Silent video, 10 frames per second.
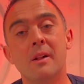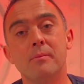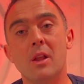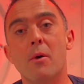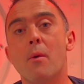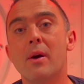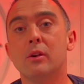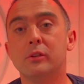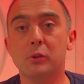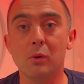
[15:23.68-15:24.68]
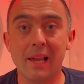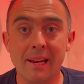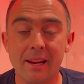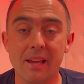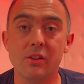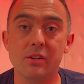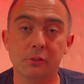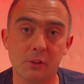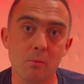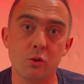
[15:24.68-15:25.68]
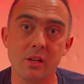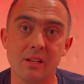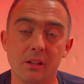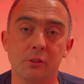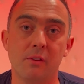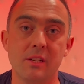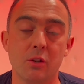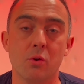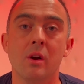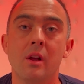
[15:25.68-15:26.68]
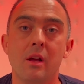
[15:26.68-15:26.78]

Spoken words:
Now, I will also link in the description to this video